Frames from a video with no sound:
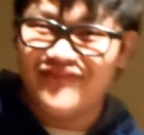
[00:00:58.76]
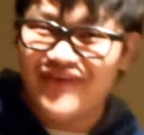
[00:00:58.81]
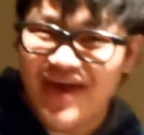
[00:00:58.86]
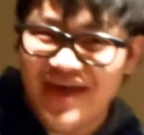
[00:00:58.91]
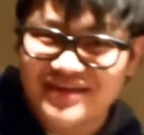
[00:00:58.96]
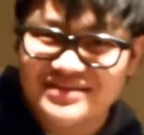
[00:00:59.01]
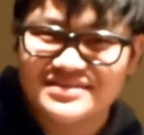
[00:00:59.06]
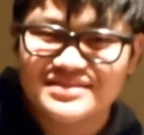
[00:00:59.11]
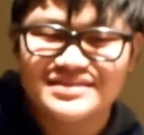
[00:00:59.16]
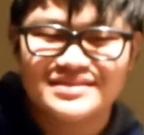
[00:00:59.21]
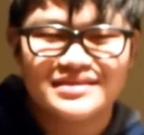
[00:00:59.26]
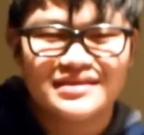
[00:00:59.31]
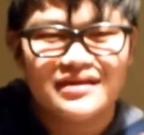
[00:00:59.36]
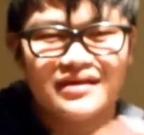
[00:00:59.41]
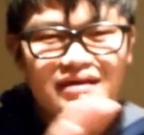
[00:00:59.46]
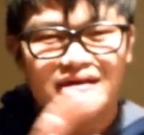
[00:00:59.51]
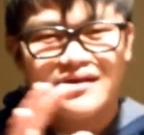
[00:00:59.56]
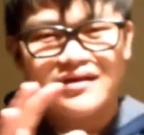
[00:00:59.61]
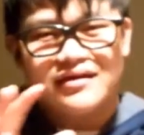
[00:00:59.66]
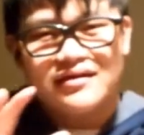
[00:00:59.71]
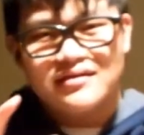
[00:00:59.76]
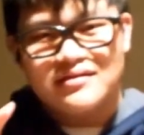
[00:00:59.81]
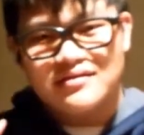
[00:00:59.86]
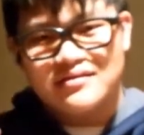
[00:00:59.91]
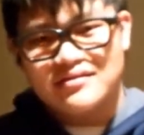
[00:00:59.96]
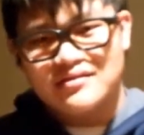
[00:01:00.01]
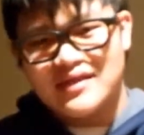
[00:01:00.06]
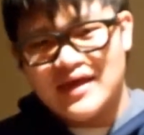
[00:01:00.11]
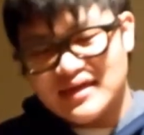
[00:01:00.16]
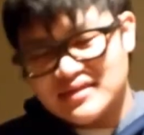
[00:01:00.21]
event,
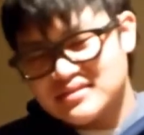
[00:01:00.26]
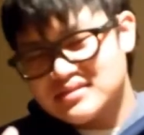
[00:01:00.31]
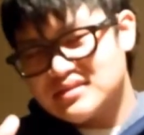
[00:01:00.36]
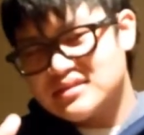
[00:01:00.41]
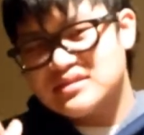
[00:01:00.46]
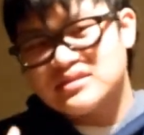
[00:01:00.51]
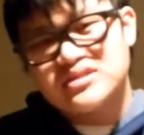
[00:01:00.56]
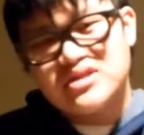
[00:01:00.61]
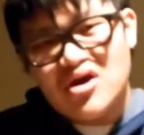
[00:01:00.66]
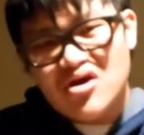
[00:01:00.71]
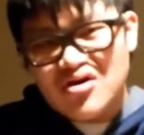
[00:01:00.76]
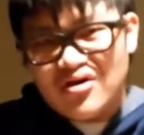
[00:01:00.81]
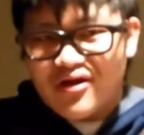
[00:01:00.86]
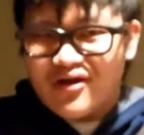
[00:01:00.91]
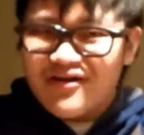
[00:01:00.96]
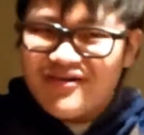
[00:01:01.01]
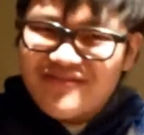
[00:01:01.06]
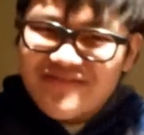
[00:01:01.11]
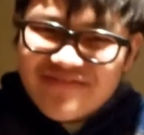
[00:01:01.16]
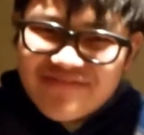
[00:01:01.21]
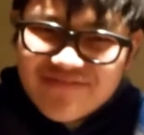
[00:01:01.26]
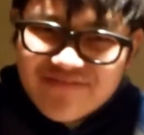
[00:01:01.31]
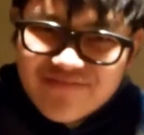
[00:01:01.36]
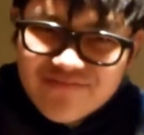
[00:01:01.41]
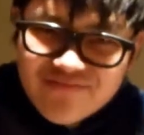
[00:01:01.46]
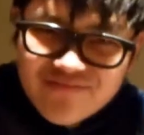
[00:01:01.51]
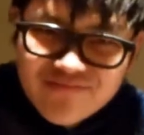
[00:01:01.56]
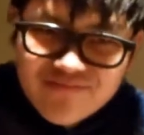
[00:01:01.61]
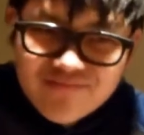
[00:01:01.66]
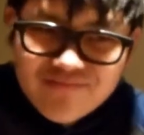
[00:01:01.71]
that's the start of
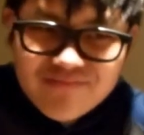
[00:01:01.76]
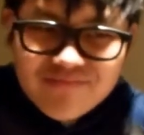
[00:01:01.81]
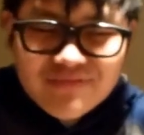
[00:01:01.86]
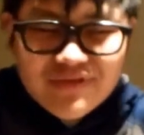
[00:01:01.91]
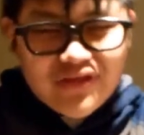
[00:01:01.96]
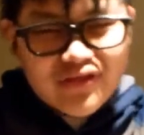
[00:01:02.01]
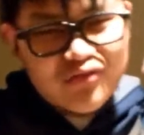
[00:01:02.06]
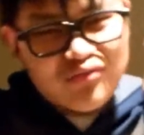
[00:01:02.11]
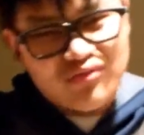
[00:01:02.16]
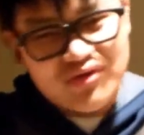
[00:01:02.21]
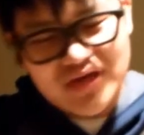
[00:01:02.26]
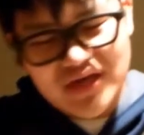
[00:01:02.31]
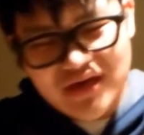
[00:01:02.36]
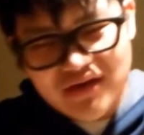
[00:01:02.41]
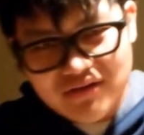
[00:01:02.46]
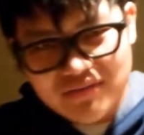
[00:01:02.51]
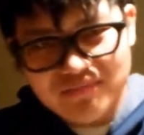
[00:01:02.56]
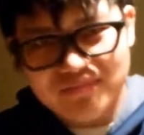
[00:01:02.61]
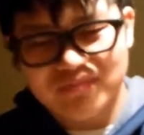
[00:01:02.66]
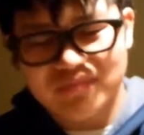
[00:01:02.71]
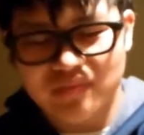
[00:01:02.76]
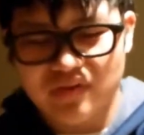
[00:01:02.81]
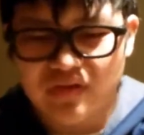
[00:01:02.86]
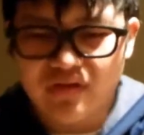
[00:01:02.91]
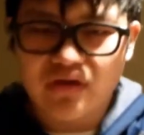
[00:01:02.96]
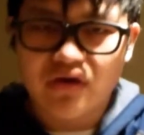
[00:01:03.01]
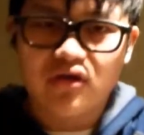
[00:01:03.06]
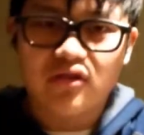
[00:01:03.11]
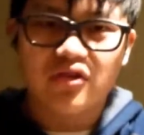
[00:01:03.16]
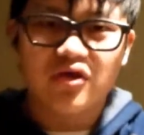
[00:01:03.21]
the 3M.
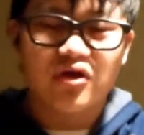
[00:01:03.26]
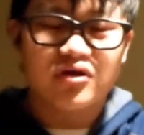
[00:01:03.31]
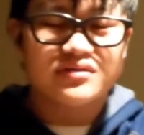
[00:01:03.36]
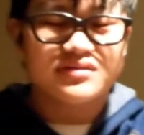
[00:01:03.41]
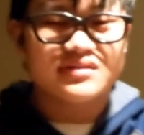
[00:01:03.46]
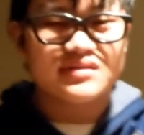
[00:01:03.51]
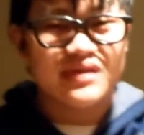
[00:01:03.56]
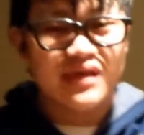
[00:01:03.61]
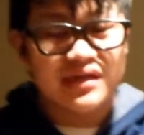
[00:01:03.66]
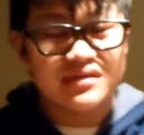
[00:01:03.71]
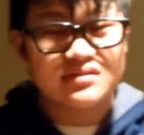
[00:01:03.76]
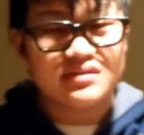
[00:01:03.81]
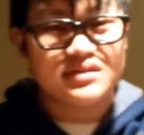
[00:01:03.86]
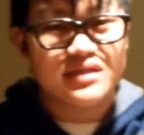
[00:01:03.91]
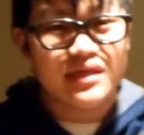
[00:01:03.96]
There are 10